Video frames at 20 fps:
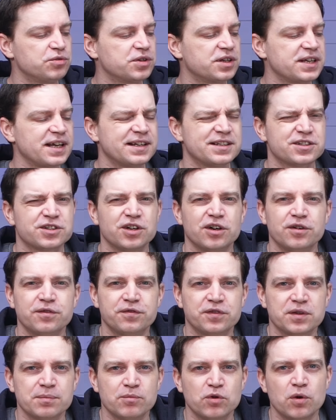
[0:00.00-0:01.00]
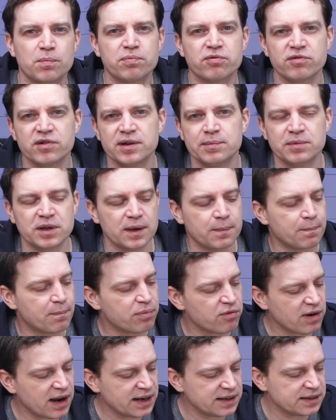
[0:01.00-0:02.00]
tend to go for the more premium
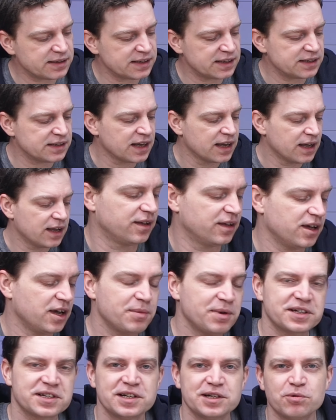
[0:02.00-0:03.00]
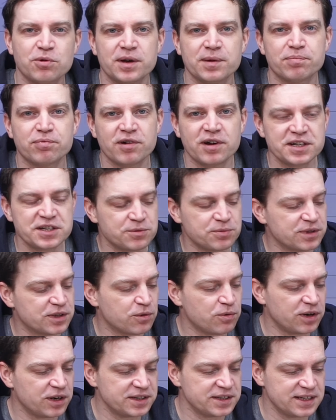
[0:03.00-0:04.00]
branded? I'm actually quite impressed with the
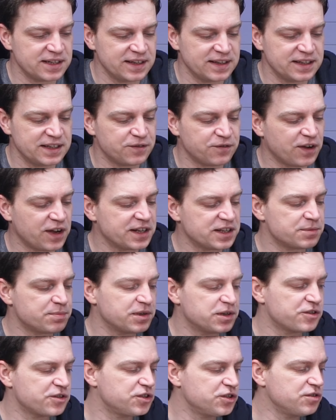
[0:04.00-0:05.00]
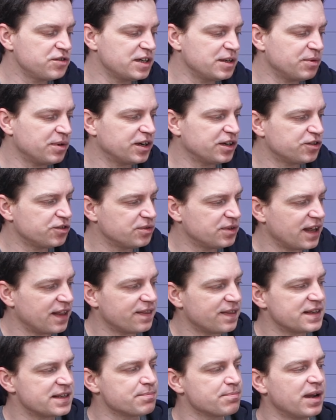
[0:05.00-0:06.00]
quality of these fans because usually when I do get
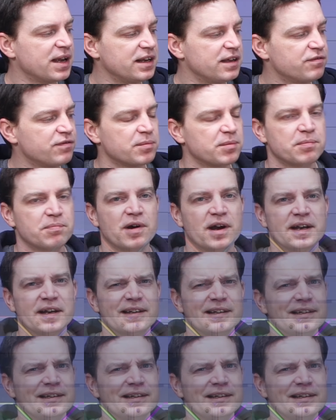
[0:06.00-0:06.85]
this many from a brand, at